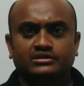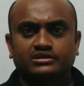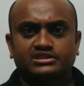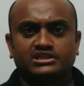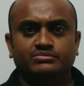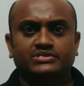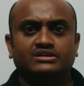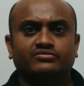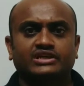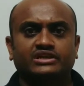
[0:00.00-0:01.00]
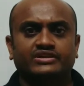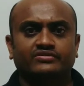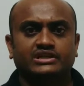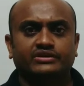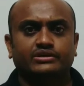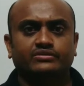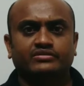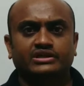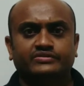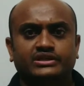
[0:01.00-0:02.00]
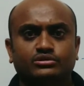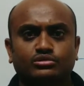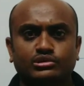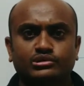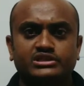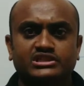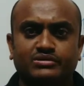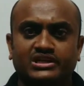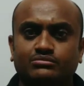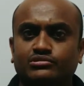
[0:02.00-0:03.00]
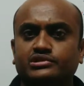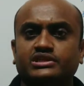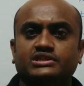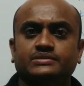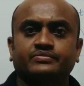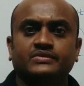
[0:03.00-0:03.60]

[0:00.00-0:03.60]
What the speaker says: the same thing, whatever I told you is applicable to that.